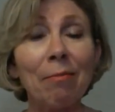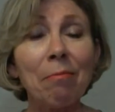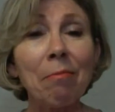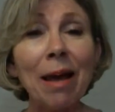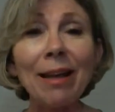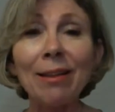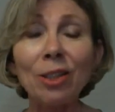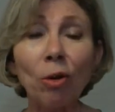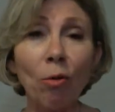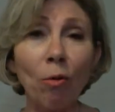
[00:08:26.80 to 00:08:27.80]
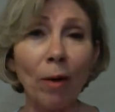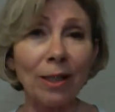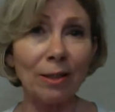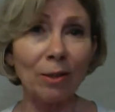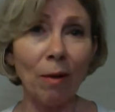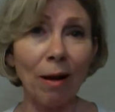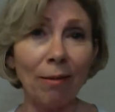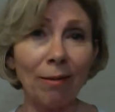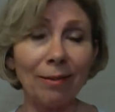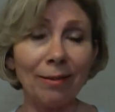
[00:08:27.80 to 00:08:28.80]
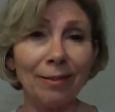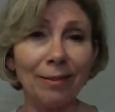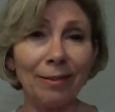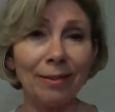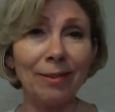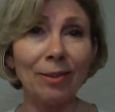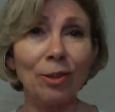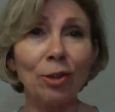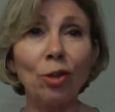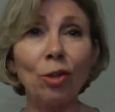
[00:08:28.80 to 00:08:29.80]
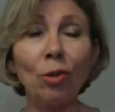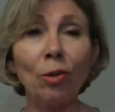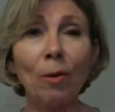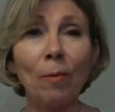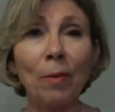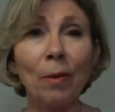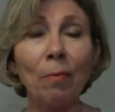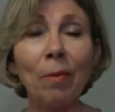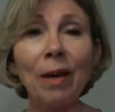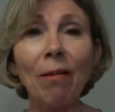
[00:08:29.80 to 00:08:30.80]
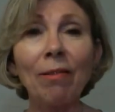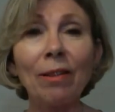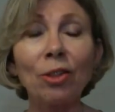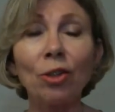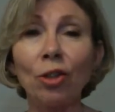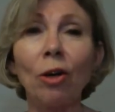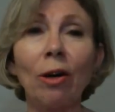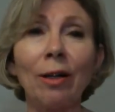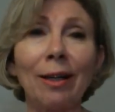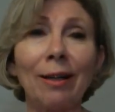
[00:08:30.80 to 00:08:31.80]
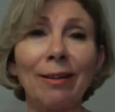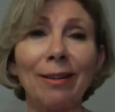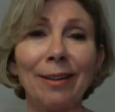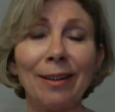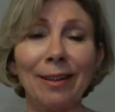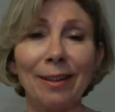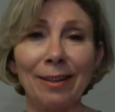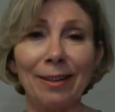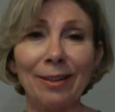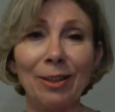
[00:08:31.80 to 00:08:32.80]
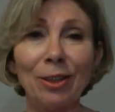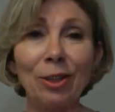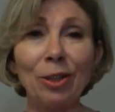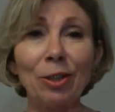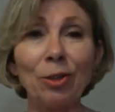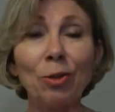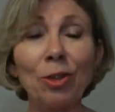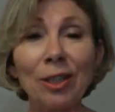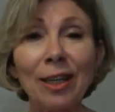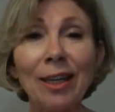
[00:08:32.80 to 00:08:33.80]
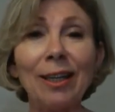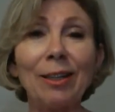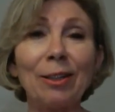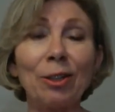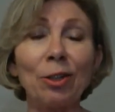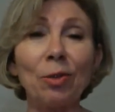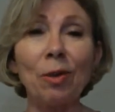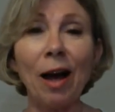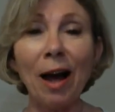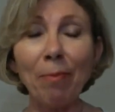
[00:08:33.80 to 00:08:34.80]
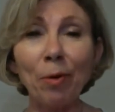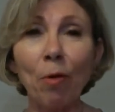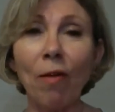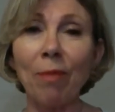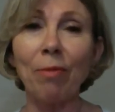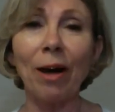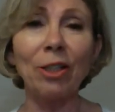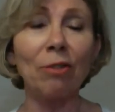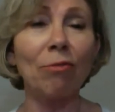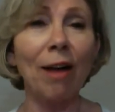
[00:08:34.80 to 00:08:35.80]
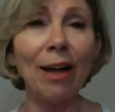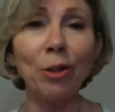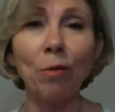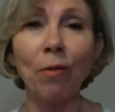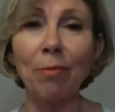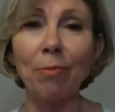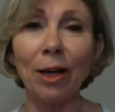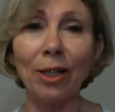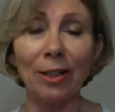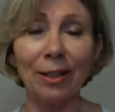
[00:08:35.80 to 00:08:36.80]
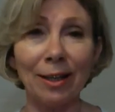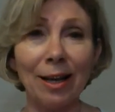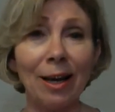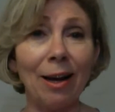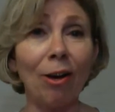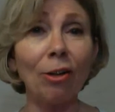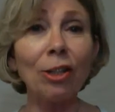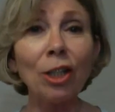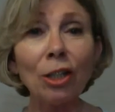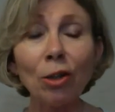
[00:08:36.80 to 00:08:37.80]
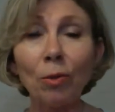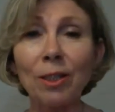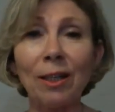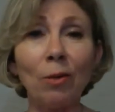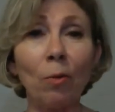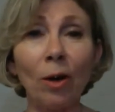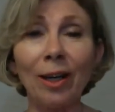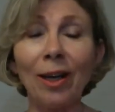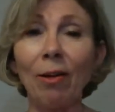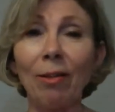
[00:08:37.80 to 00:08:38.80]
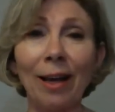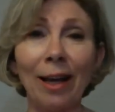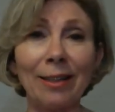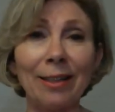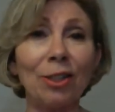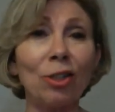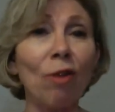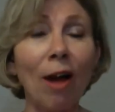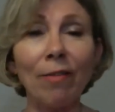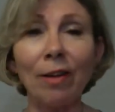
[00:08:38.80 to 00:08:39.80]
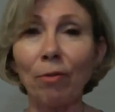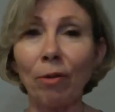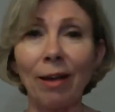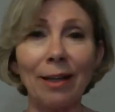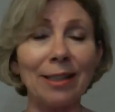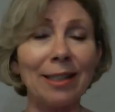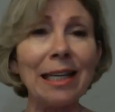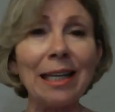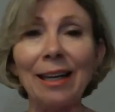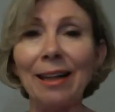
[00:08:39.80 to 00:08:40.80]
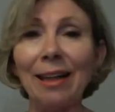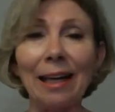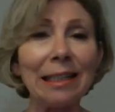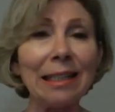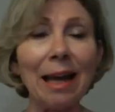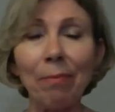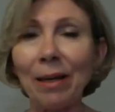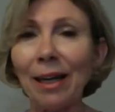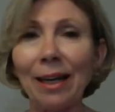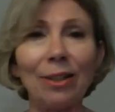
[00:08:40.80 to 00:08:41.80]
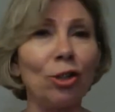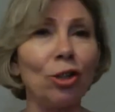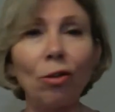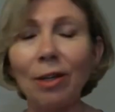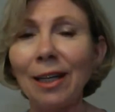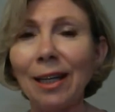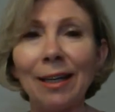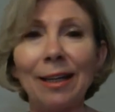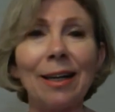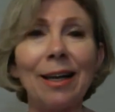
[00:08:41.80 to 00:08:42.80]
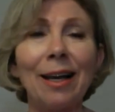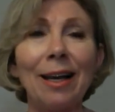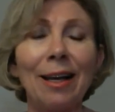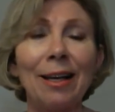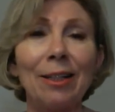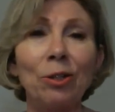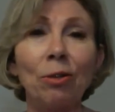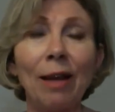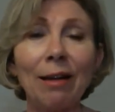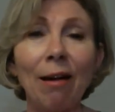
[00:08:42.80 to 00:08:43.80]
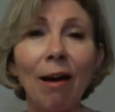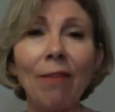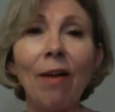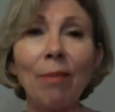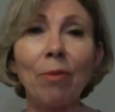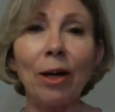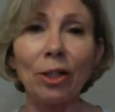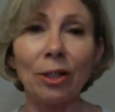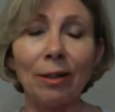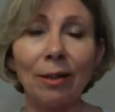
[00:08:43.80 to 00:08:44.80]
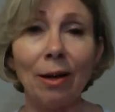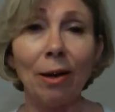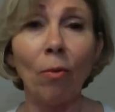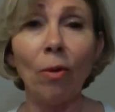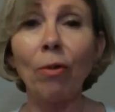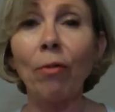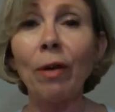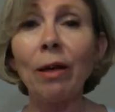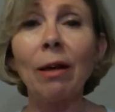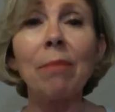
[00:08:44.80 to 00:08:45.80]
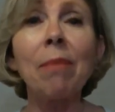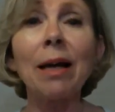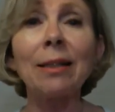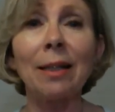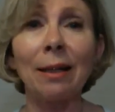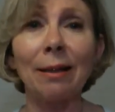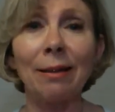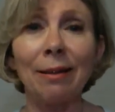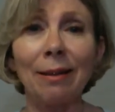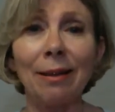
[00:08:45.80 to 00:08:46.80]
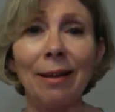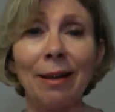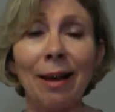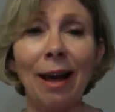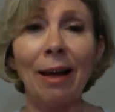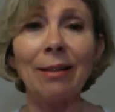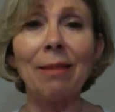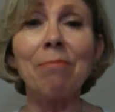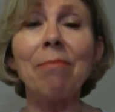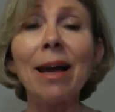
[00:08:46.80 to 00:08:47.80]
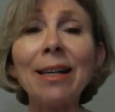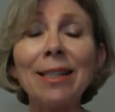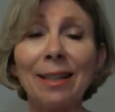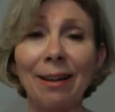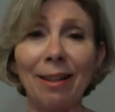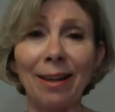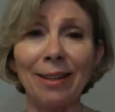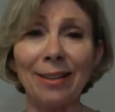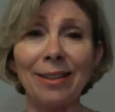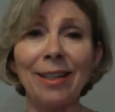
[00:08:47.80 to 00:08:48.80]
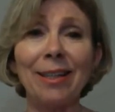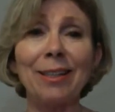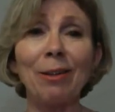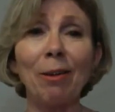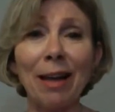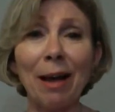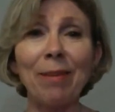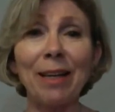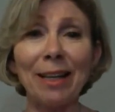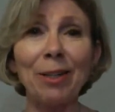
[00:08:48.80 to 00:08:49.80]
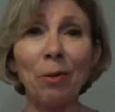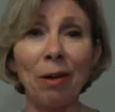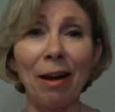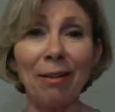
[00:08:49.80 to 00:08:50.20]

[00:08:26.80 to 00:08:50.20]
Make this your quest as well. To be on this journey, to seek to up your vibration, raise your vibration, continuously working on that, striving for that, seeking that, tapping in, tuning in to that high vibration where you feel amazing and amazing things start happening in your life.